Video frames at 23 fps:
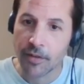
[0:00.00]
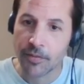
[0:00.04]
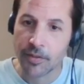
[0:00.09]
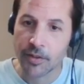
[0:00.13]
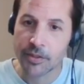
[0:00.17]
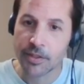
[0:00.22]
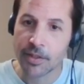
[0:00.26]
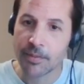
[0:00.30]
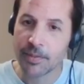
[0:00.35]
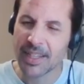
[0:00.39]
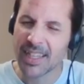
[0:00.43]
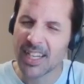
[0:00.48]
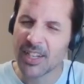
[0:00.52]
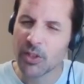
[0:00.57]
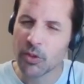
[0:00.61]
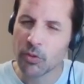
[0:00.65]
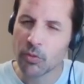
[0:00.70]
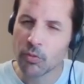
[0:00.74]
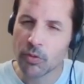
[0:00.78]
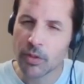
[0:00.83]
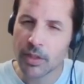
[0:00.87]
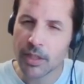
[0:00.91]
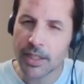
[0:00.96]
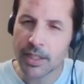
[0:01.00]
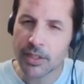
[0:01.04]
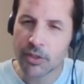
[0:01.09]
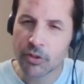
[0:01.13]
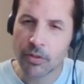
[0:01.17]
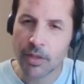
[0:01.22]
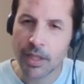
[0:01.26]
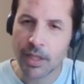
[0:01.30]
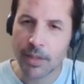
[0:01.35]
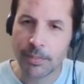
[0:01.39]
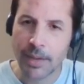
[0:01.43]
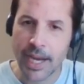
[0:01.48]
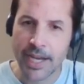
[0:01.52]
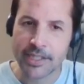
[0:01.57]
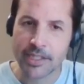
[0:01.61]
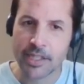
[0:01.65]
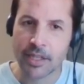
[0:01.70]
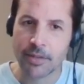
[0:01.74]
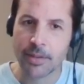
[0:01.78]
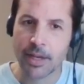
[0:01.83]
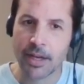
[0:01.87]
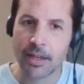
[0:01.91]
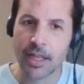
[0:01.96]
If there's something that you're really, truly
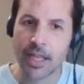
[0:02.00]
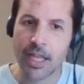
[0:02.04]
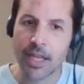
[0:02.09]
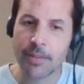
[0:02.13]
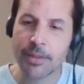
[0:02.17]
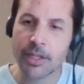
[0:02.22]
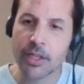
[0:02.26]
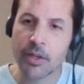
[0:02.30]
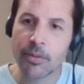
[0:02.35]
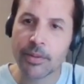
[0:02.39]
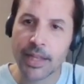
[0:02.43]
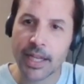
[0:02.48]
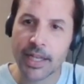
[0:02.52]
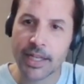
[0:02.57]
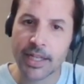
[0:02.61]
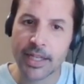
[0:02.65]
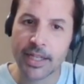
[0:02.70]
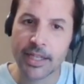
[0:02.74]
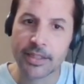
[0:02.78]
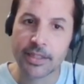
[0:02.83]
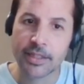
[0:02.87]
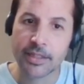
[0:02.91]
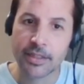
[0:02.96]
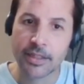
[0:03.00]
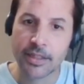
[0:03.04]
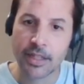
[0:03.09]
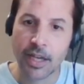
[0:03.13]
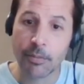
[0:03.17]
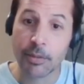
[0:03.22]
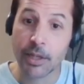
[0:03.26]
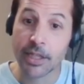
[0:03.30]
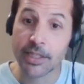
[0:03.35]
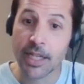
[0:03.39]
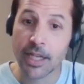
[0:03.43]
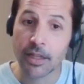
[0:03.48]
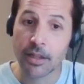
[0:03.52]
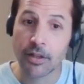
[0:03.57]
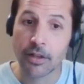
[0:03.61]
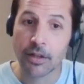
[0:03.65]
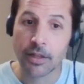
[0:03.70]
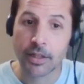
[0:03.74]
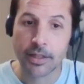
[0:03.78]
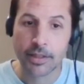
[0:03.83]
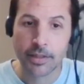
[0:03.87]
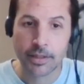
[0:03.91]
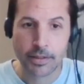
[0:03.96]
passionate about, let me know what that is. I'm going to take a
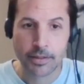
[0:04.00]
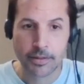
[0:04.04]
look.